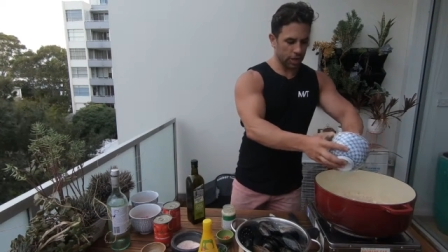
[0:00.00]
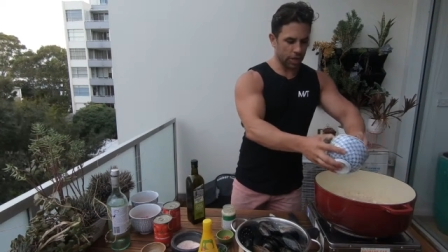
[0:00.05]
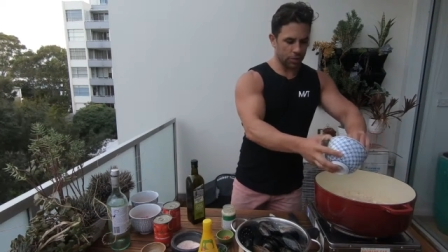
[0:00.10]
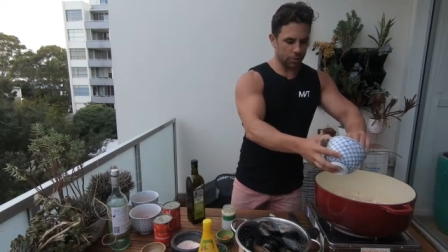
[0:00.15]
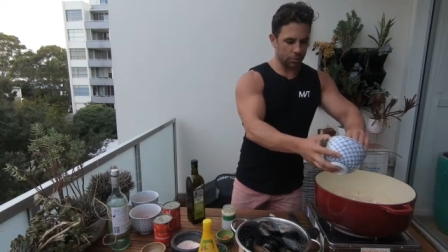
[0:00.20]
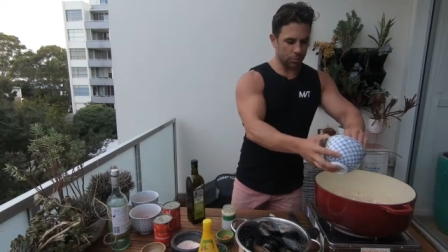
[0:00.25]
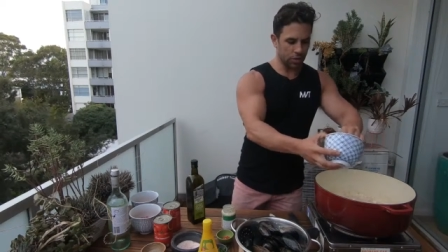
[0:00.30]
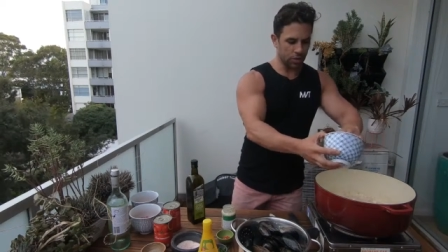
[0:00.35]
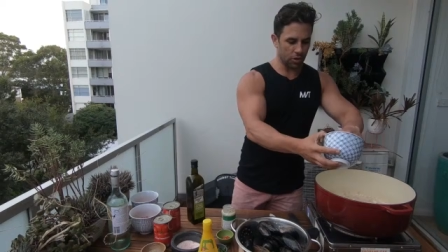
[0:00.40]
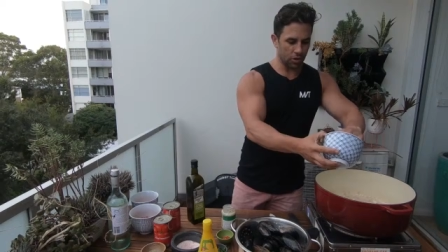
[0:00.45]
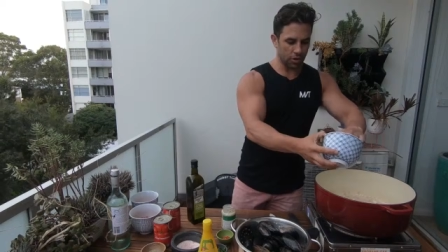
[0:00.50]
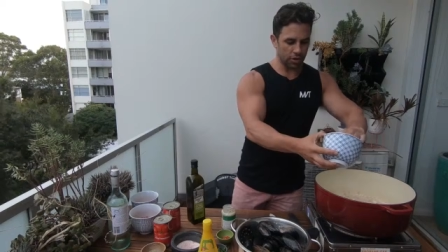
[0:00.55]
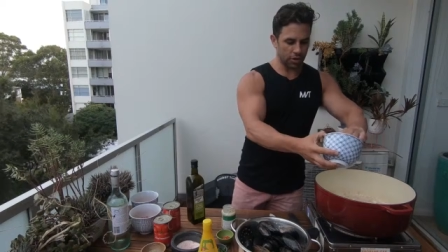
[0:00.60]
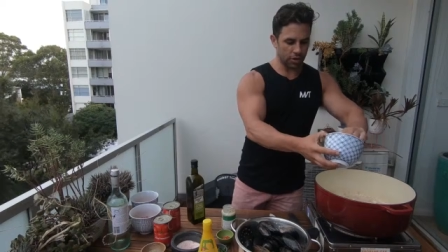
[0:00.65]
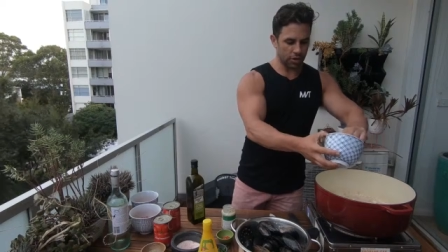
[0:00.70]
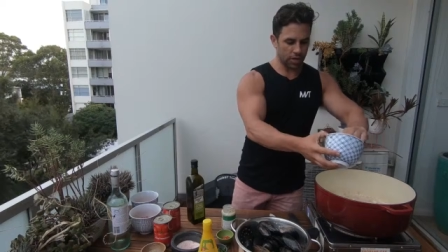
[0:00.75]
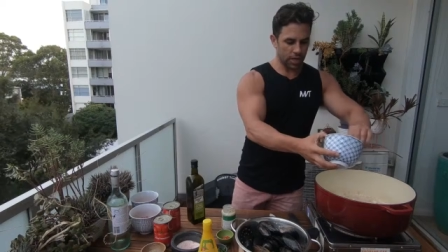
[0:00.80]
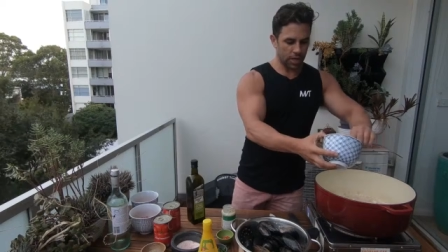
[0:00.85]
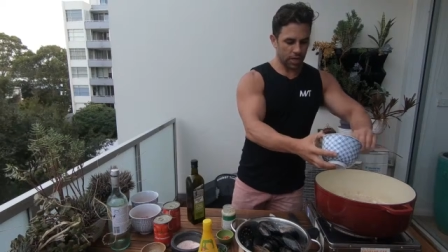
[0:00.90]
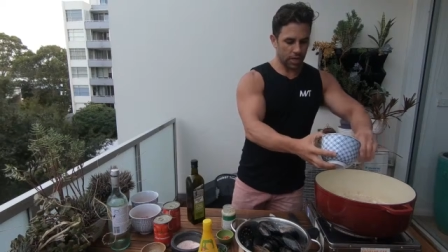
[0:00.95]
is
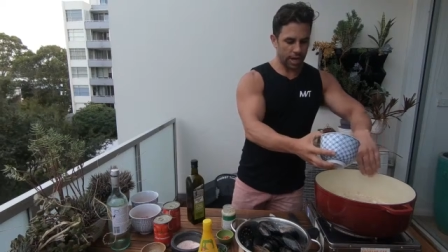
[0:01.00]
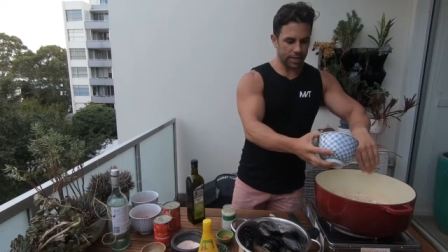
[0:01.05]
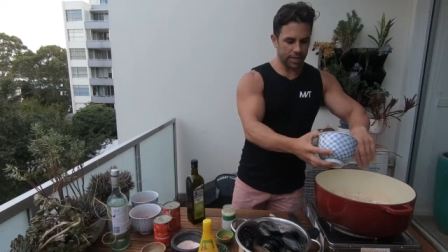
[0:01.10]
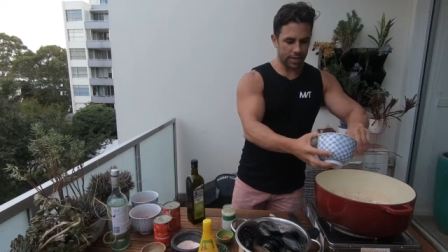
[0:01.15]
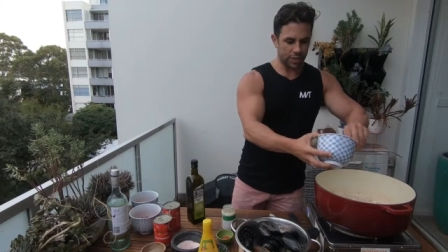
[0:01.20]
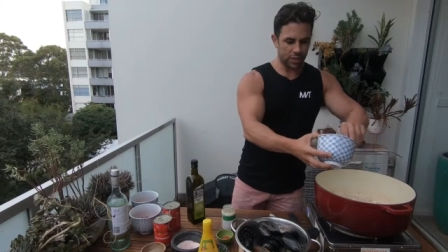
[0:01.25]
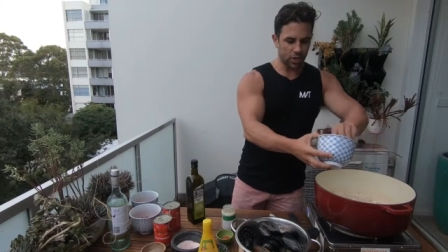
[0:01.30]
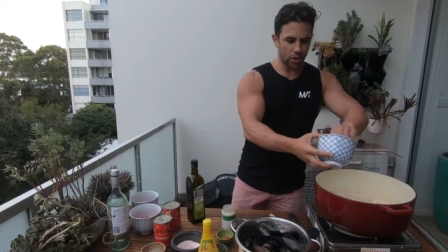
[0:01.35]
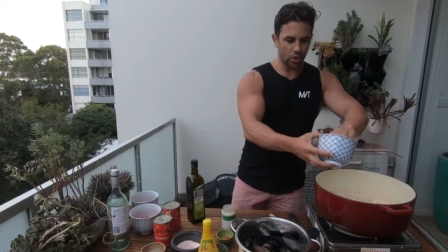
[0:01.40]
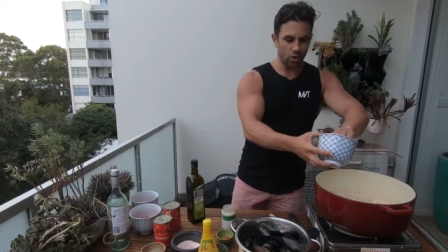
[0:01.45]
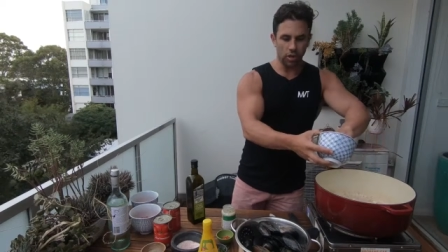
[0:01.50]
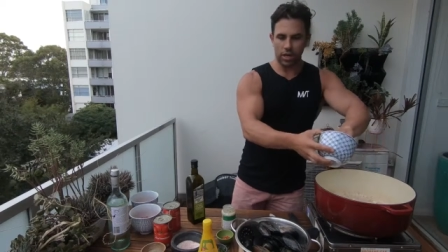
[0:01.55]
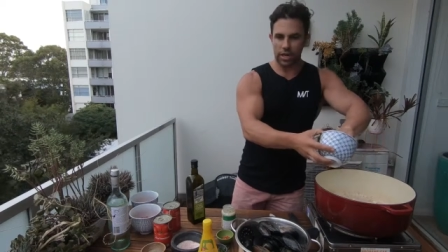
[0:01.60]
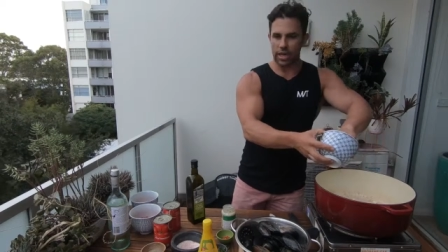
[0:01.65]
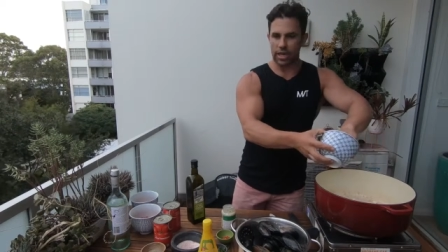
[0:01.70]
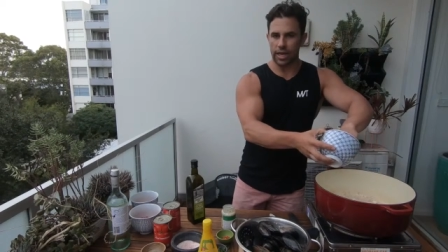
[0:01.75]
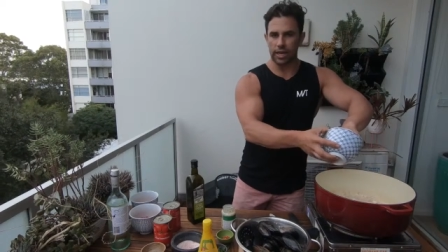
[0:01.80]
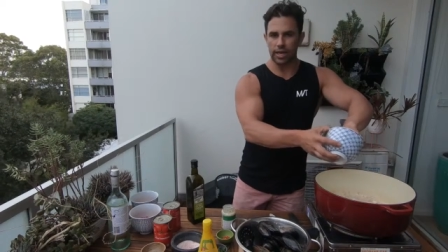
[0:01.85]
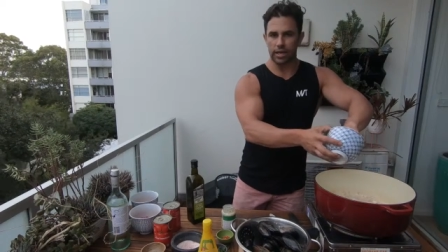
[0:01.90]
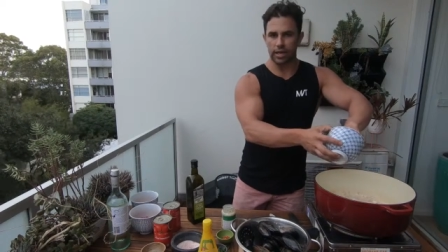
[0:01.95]
because it's so
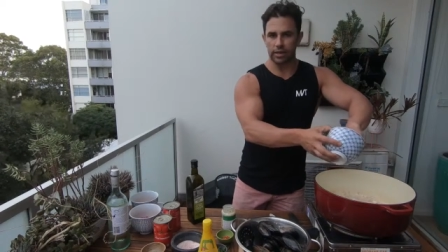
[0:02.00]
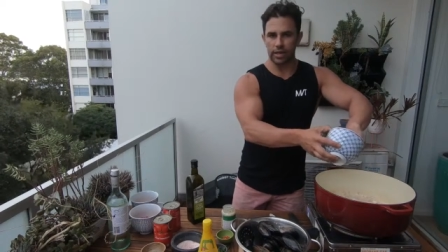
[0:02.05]
lean.